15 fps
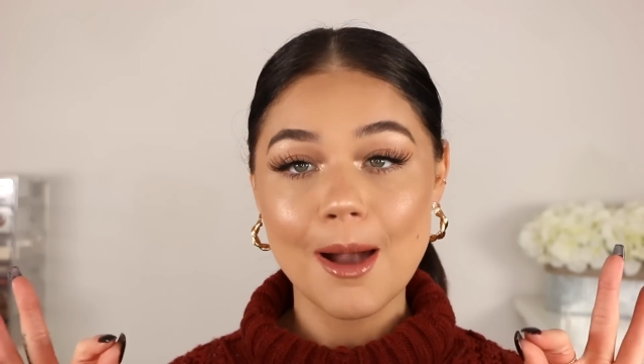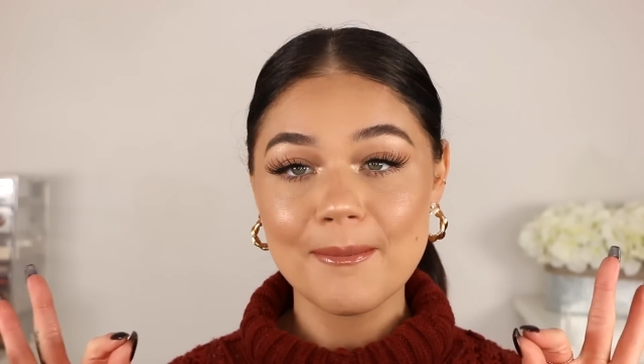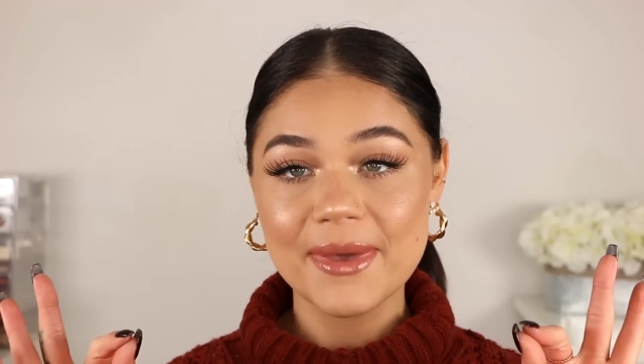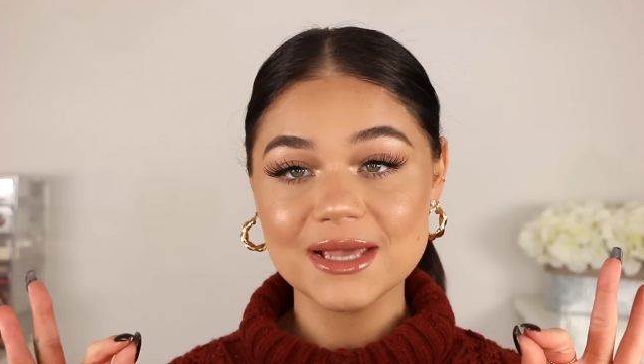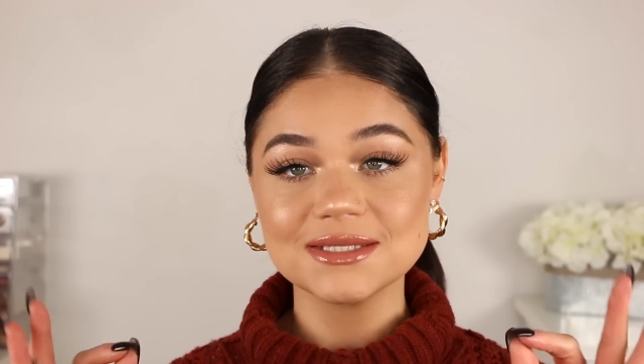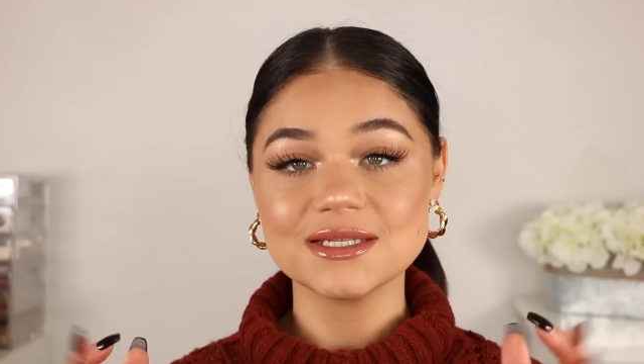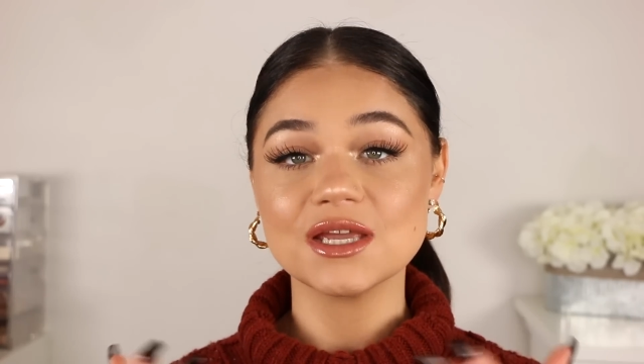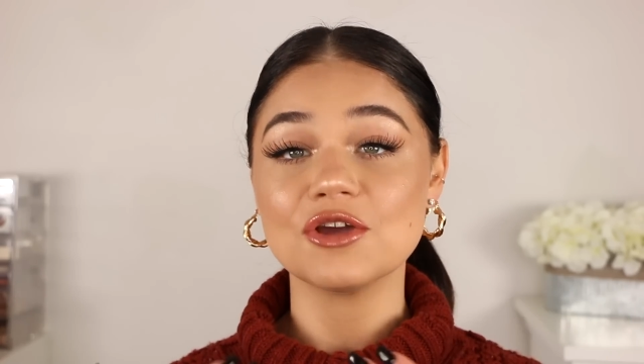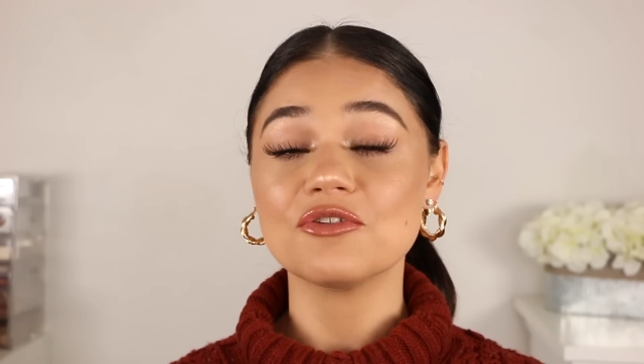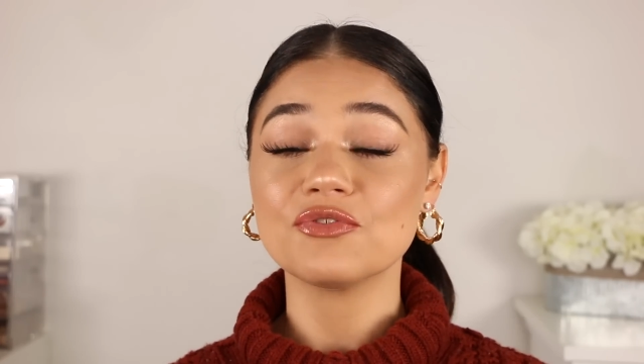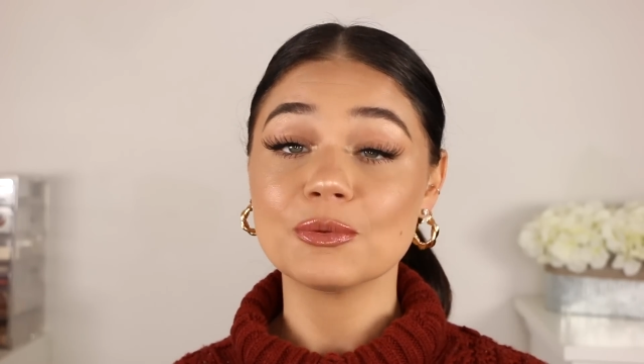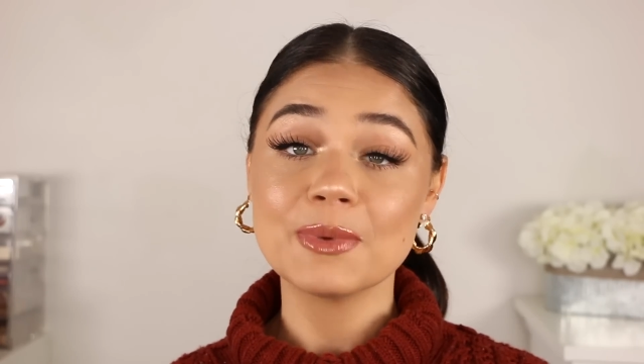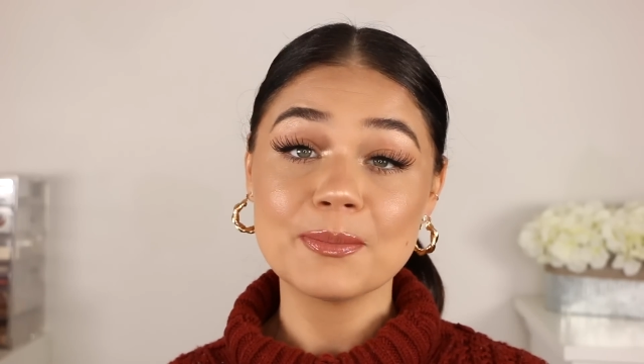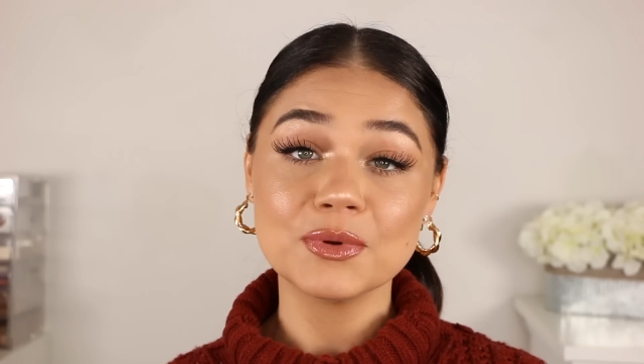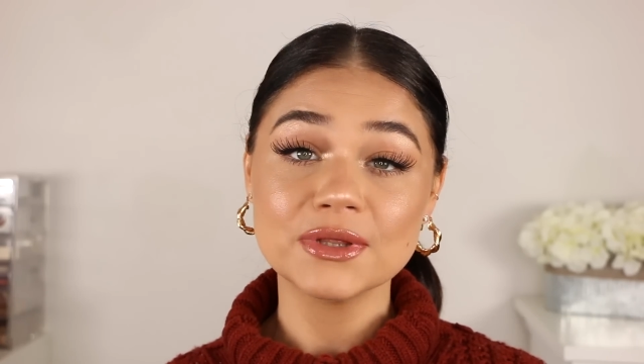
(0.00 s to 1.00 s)
amazing
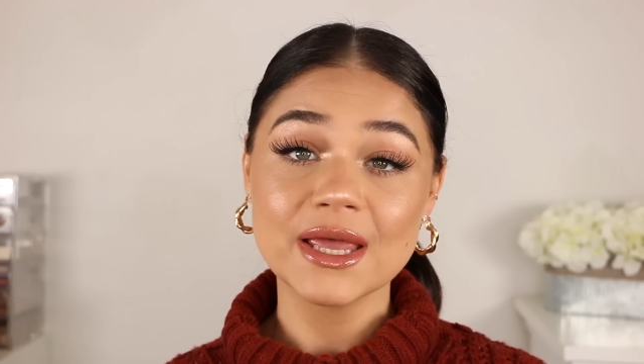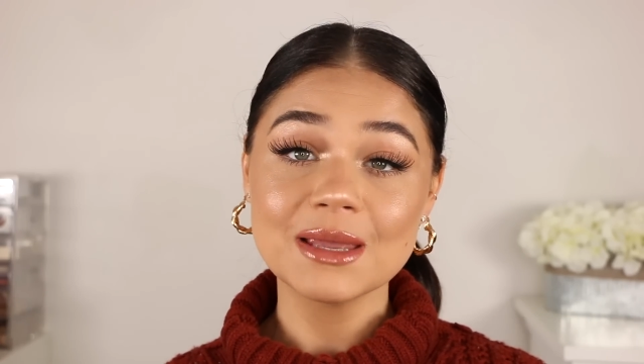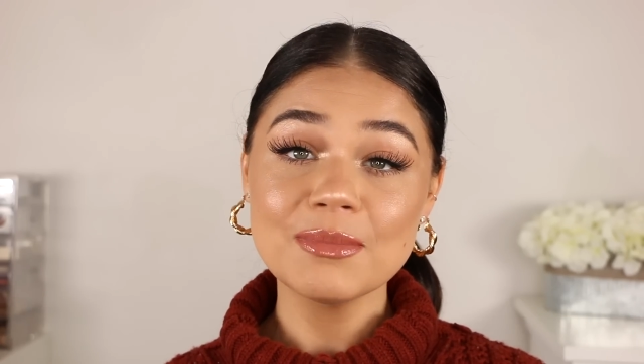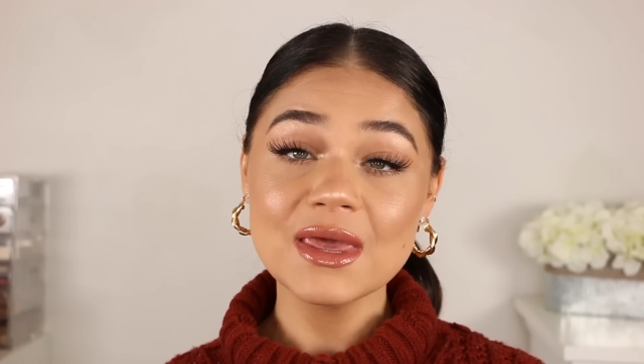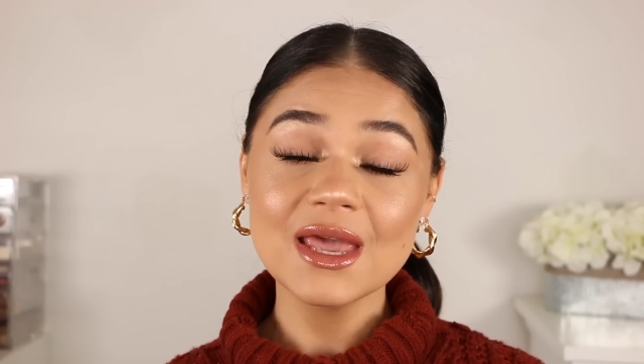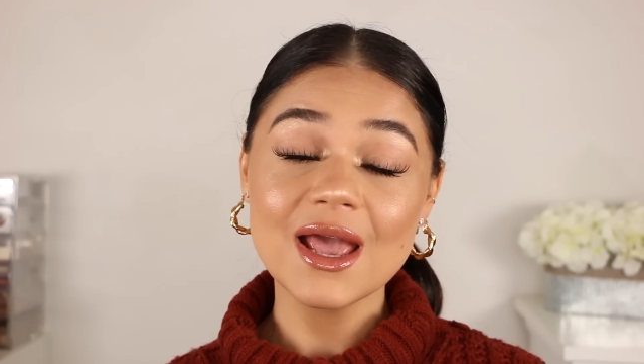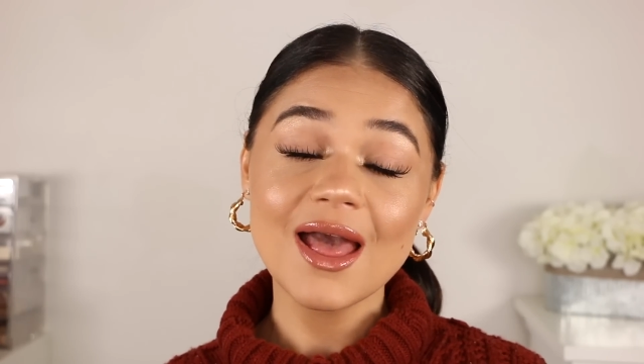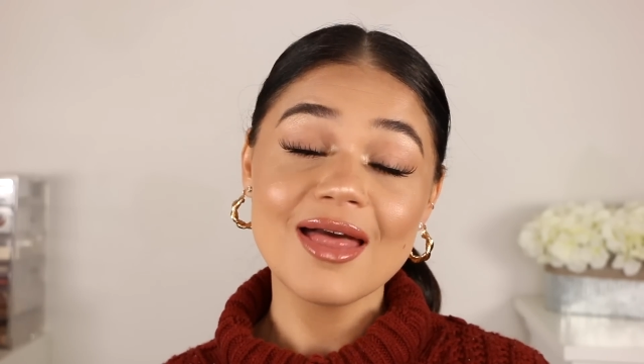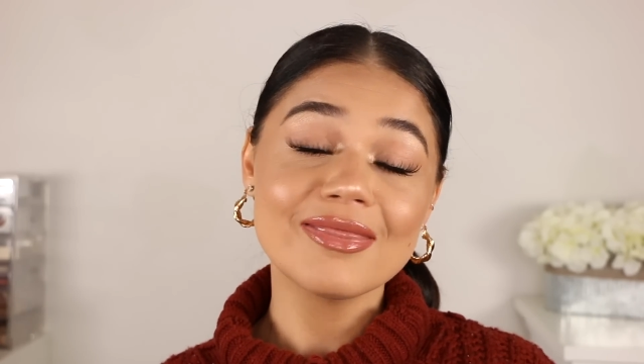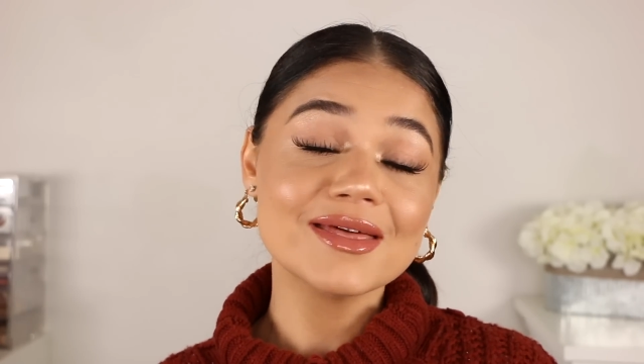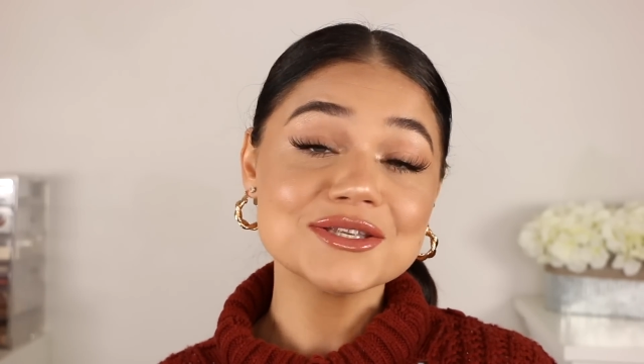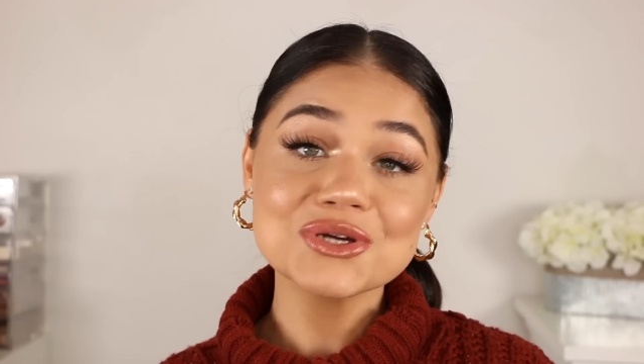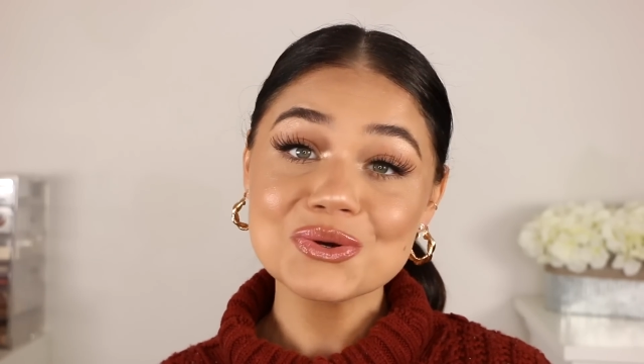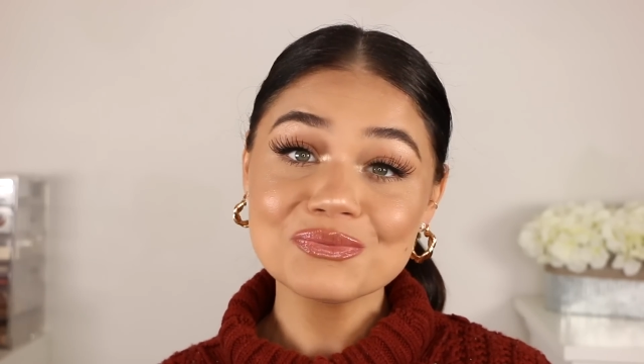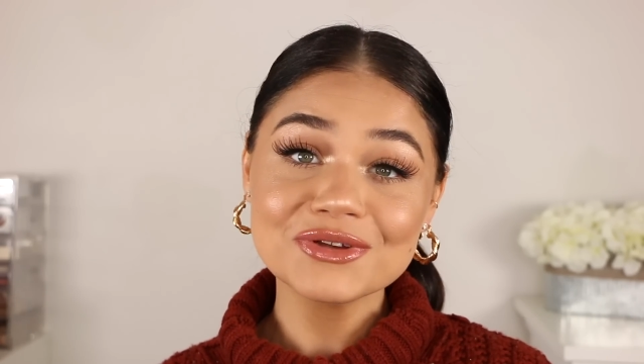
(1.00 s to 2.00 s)
for people like me
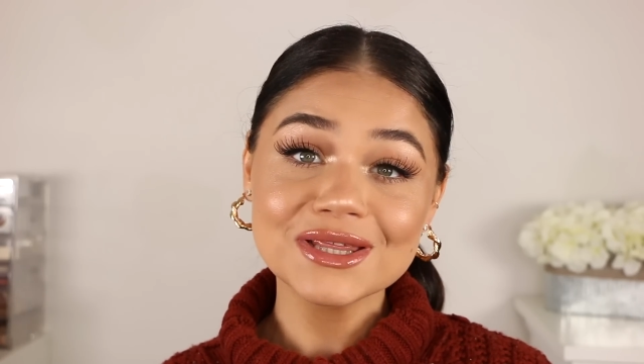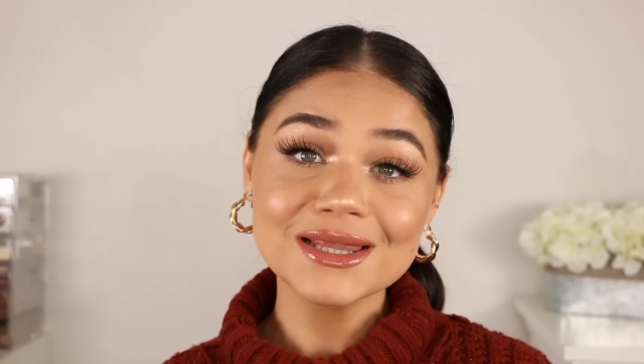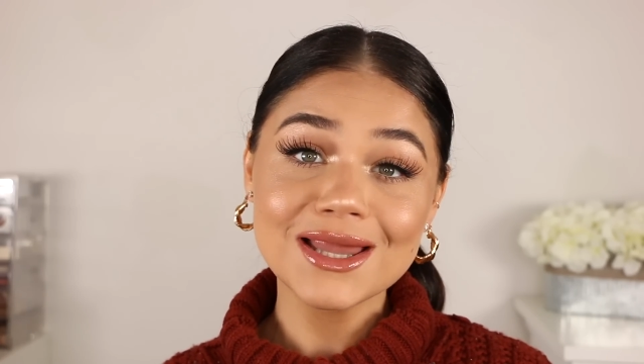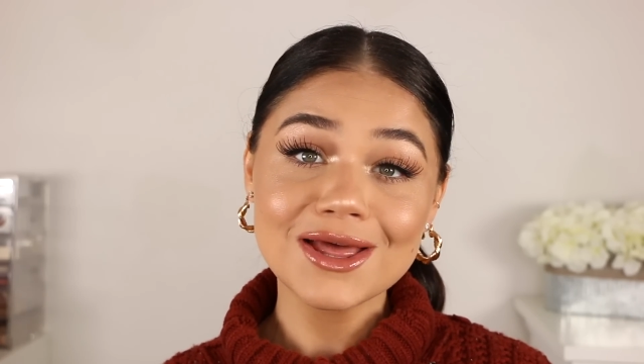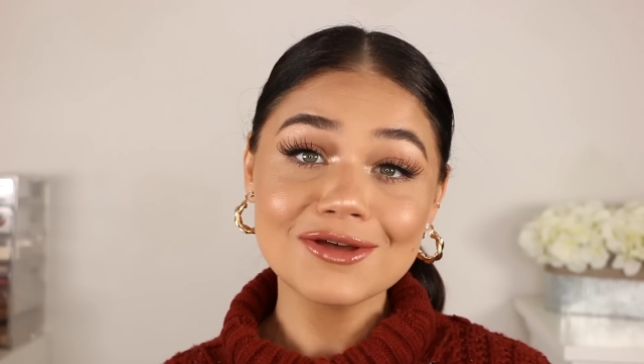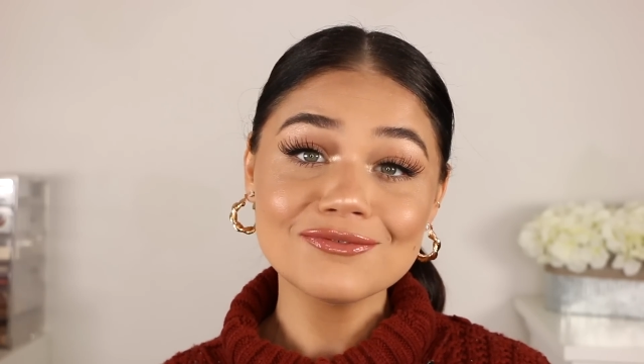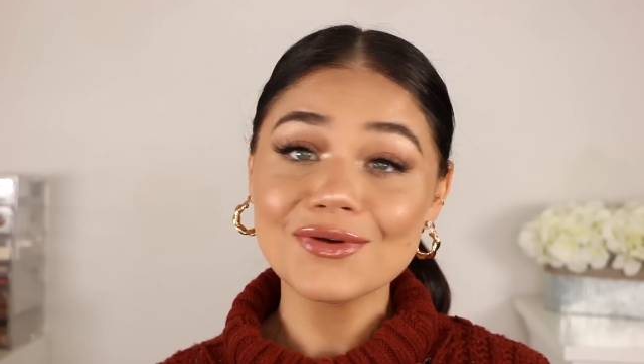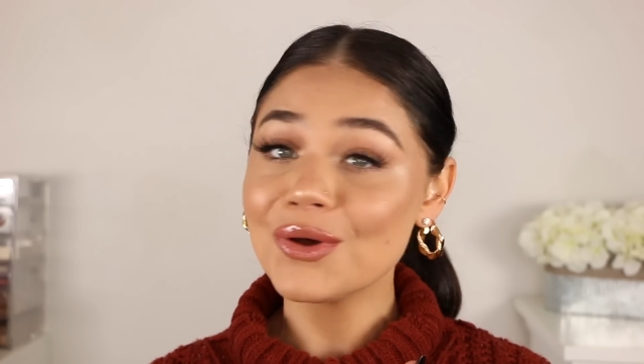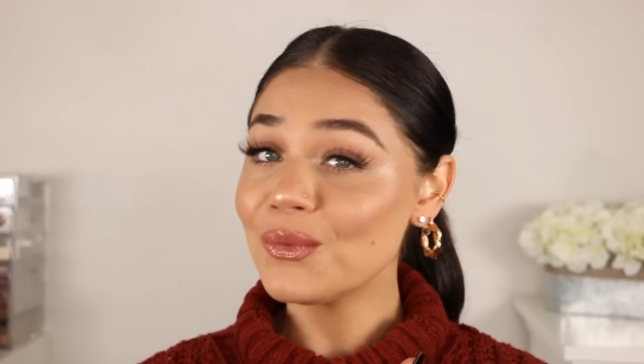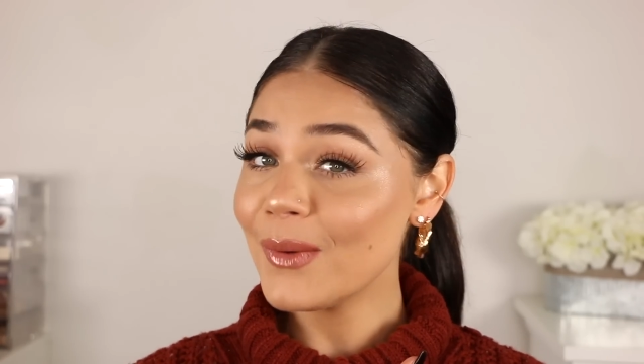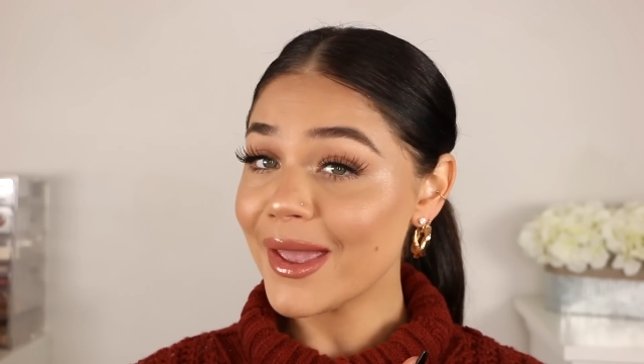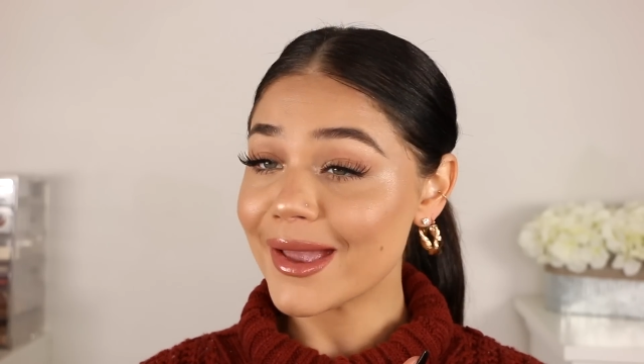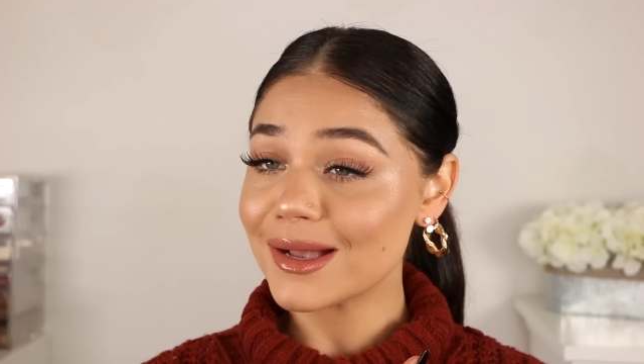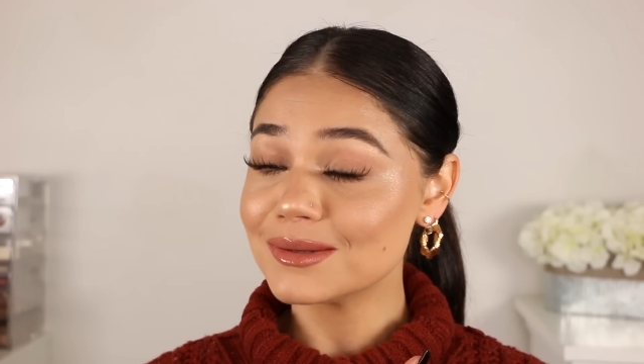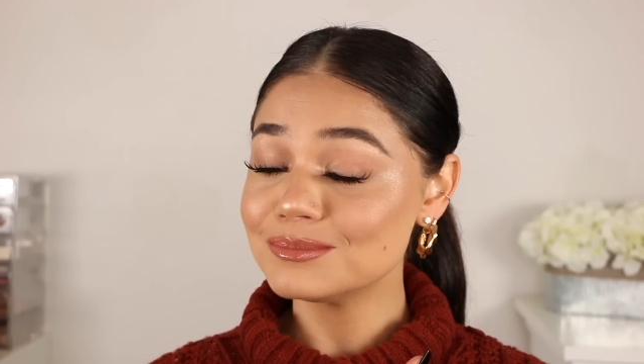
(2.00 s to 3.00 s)
that don't really love a
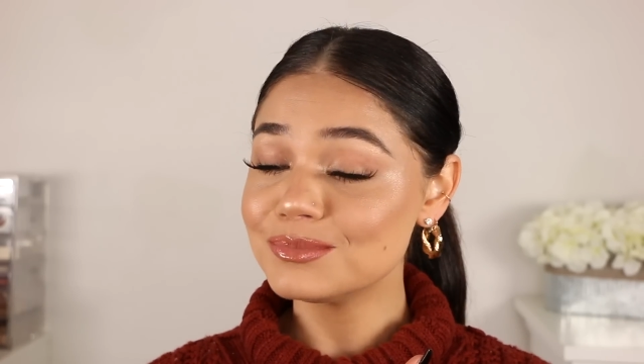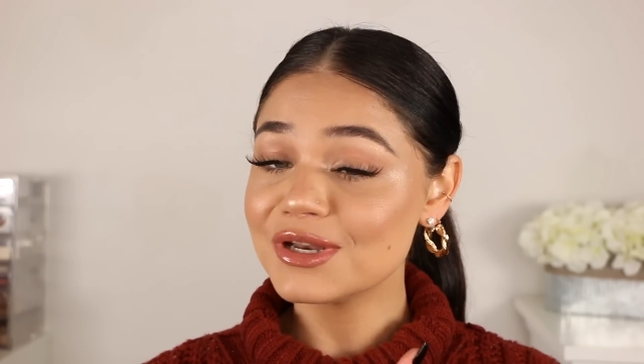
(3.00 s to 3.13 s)
wing.